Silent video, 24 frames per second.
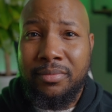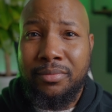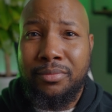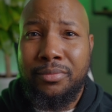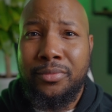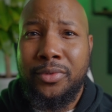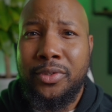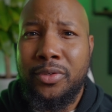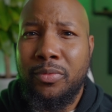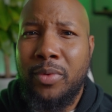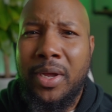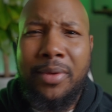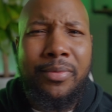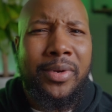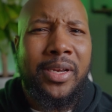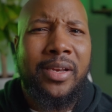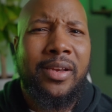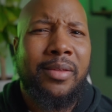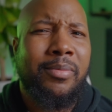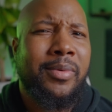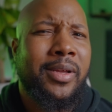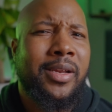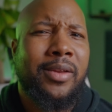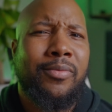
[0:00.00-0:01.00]
So why would
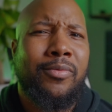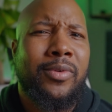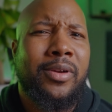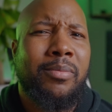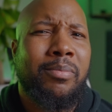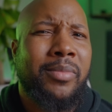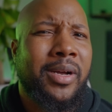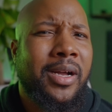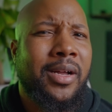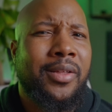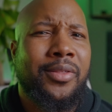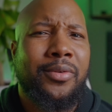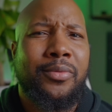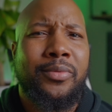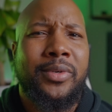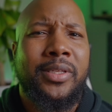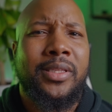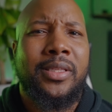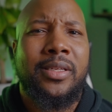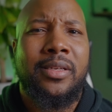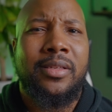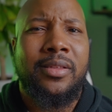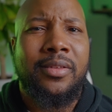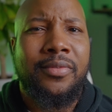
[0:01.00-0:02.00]
anybody want to bother
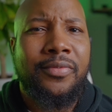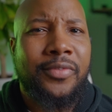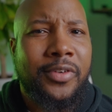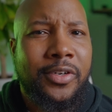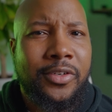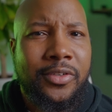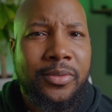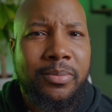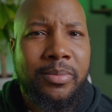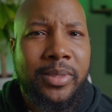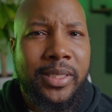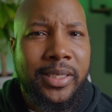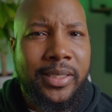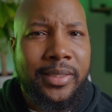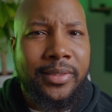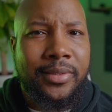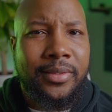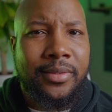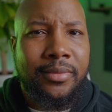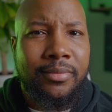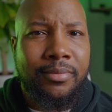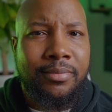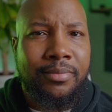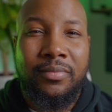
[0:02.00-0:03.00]
with it in the first
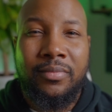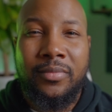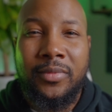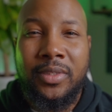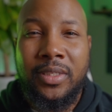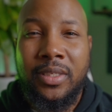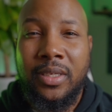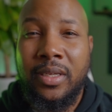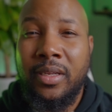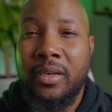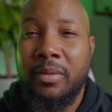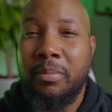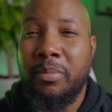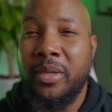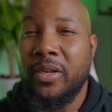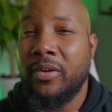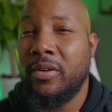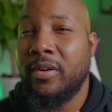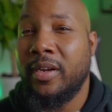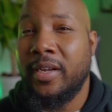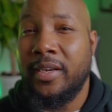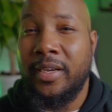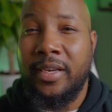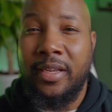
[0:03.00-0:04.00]
place? To get a
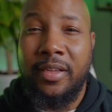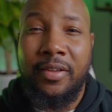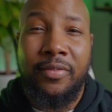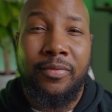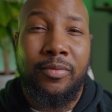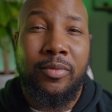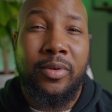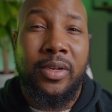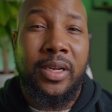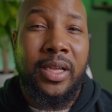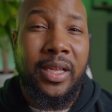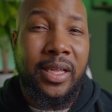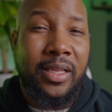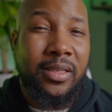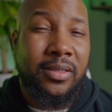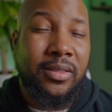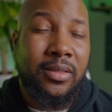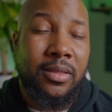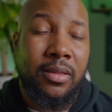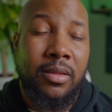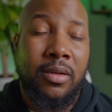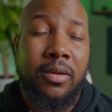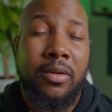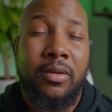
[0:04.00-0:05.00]
better idea of what
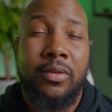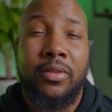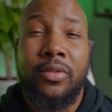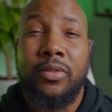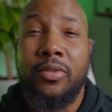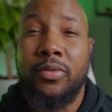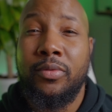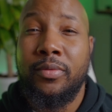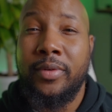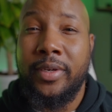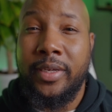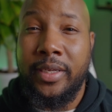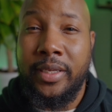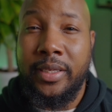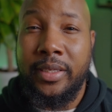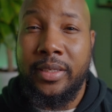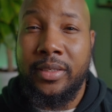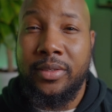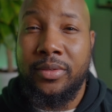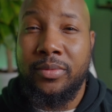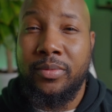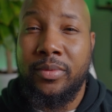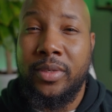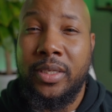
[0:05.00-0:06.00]
S-LOG3
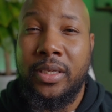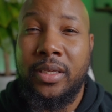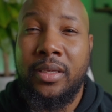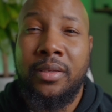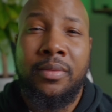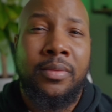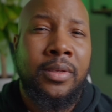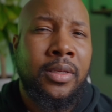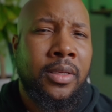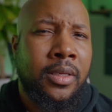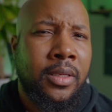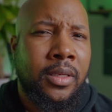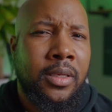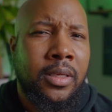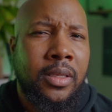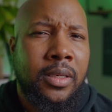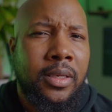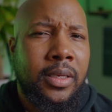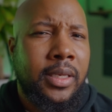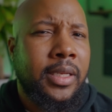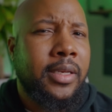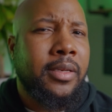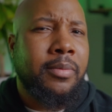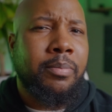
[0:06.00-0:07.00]
is, we
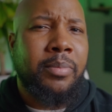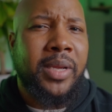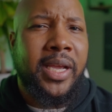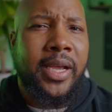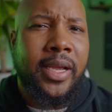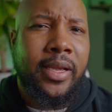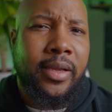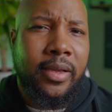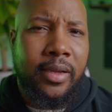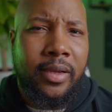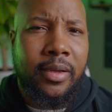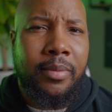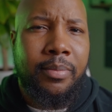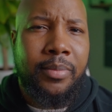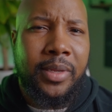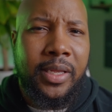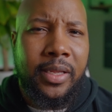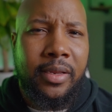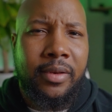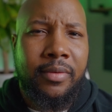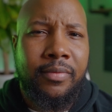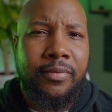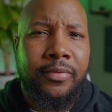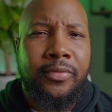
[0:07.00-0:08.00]
need to back up
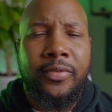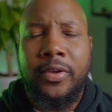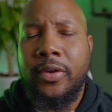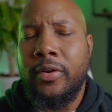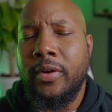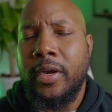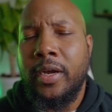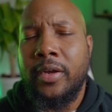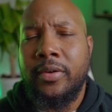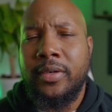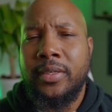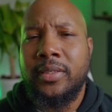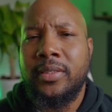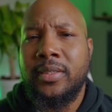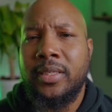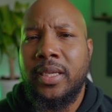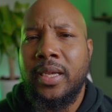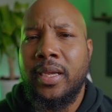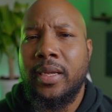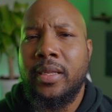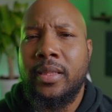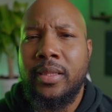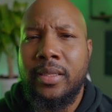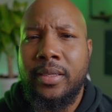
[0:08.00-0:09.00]
and figure out
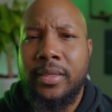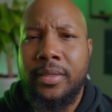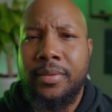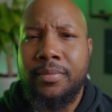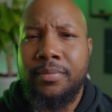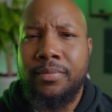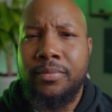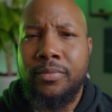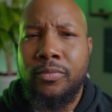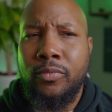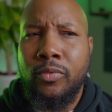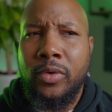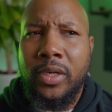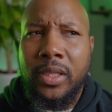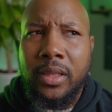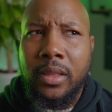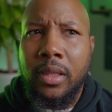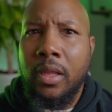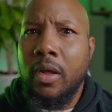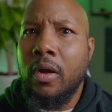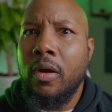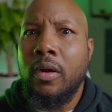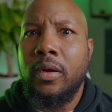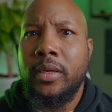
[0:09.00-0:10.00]
exactly what
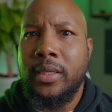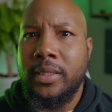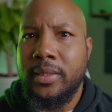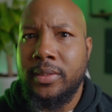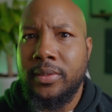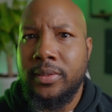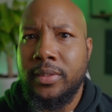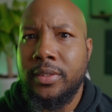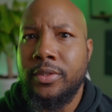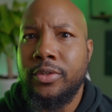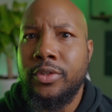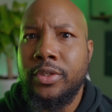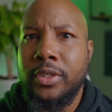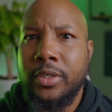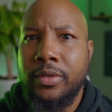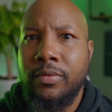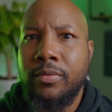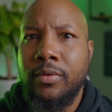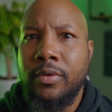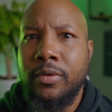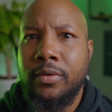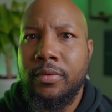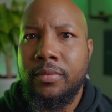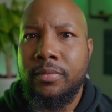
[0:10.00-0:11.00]
log is in
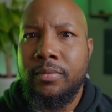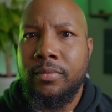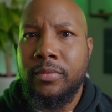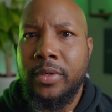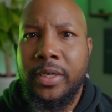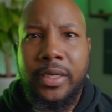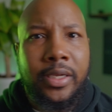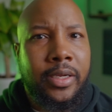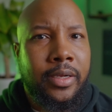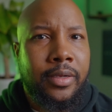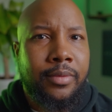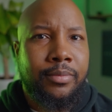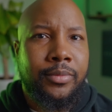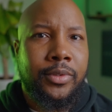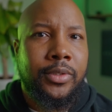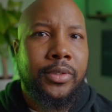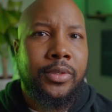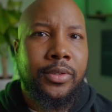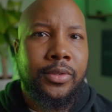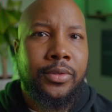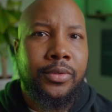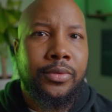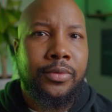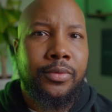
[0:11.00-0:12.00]
general when it comes
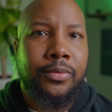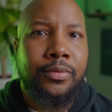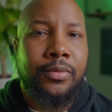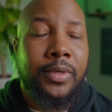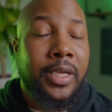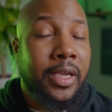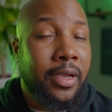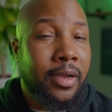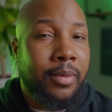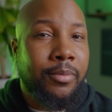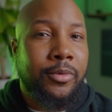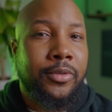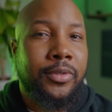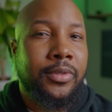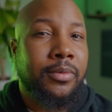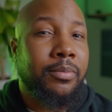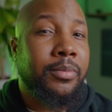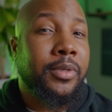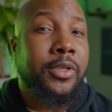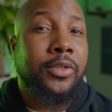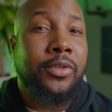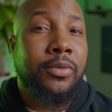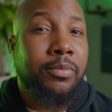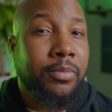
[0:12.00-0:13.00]
to cameras
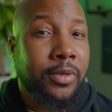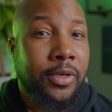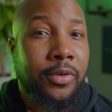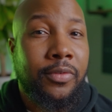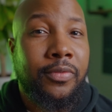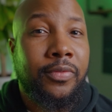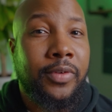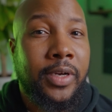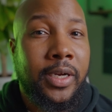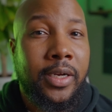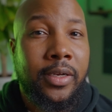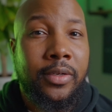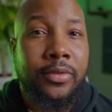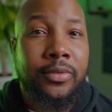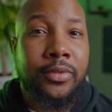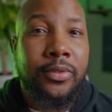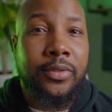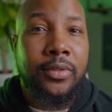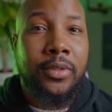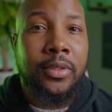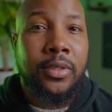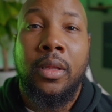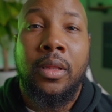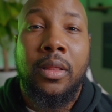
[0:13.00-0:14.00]
and picture profiles.
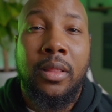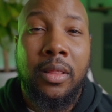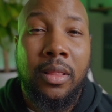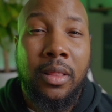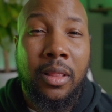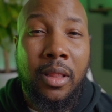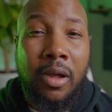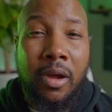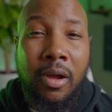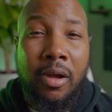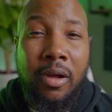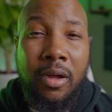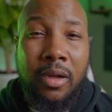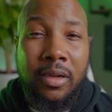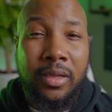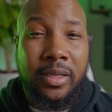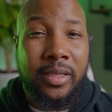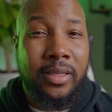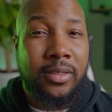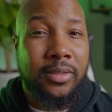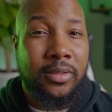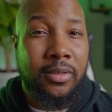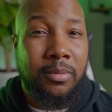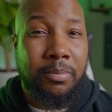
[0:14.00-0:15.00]

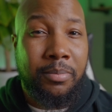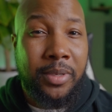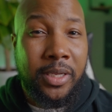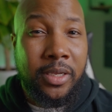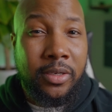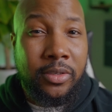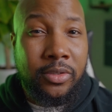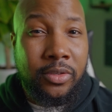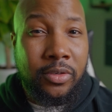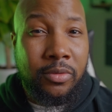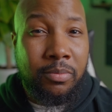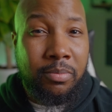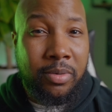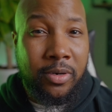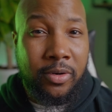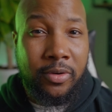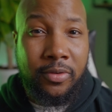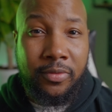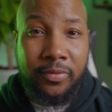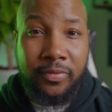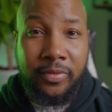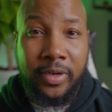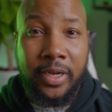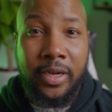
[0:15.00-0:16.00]
Log is a picture
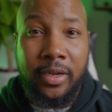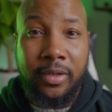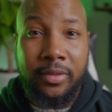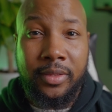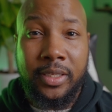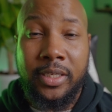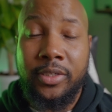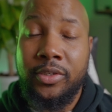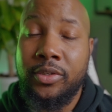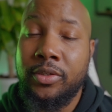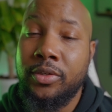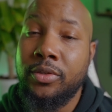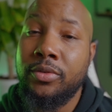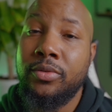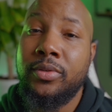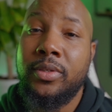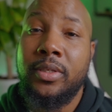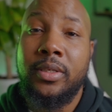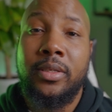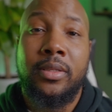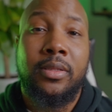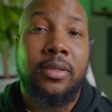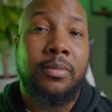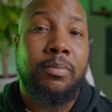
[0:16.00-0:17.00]
profile that's used
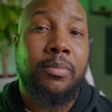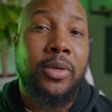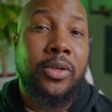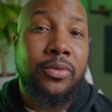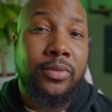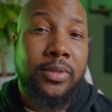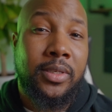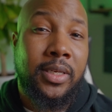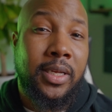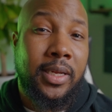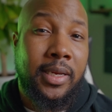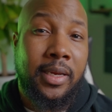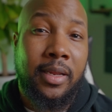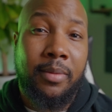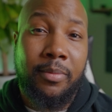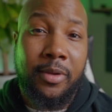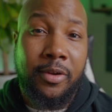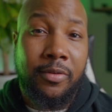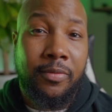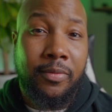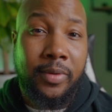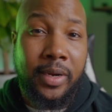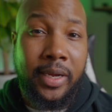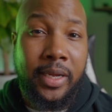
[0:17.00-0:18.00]
to get the most
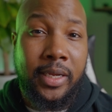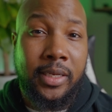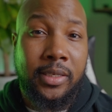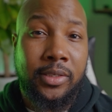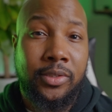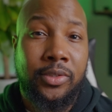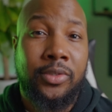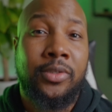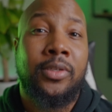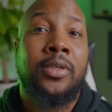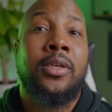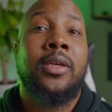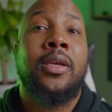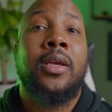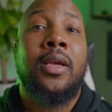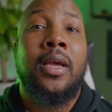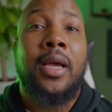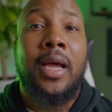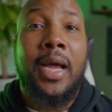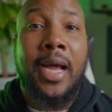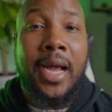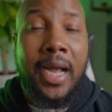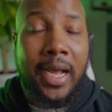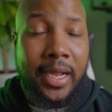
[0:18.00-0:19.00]
dynamic range
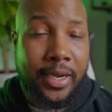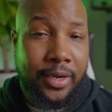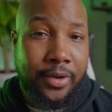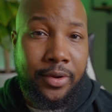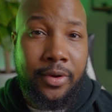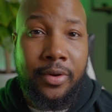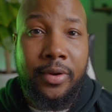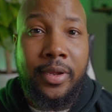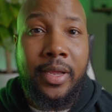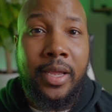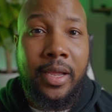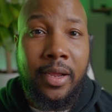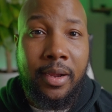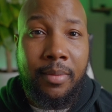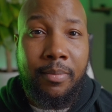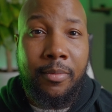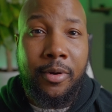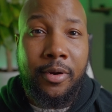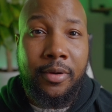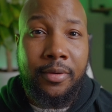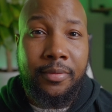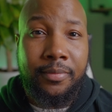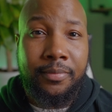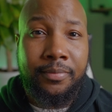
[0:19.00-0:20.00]
out of your
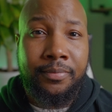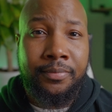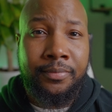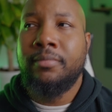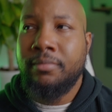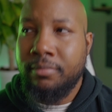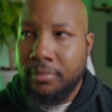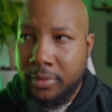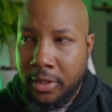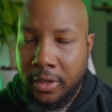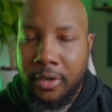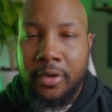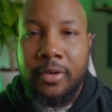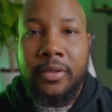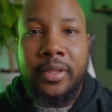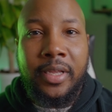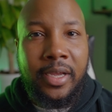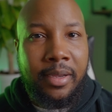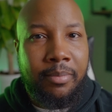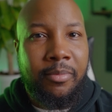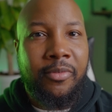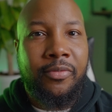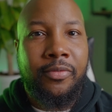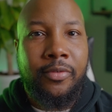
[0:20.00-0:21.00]
camera. Heard
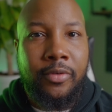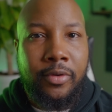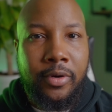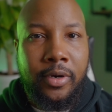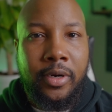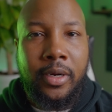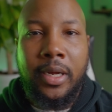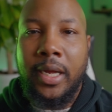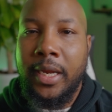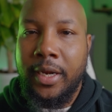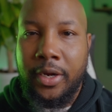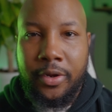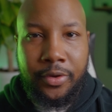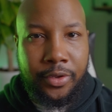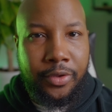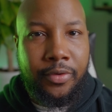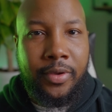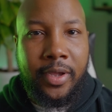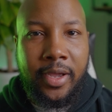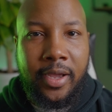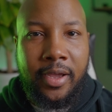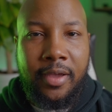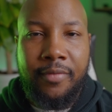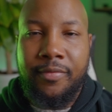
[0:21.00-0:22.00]
that before? I know
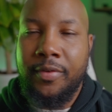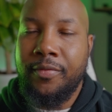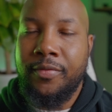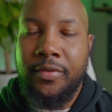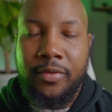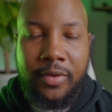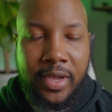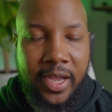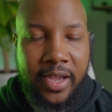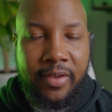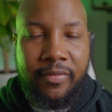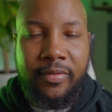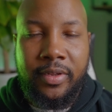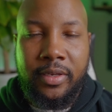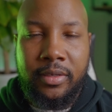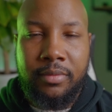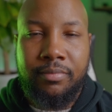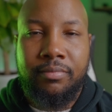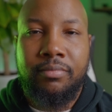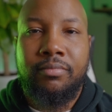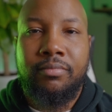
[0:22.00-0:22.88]
you have. If you haven't,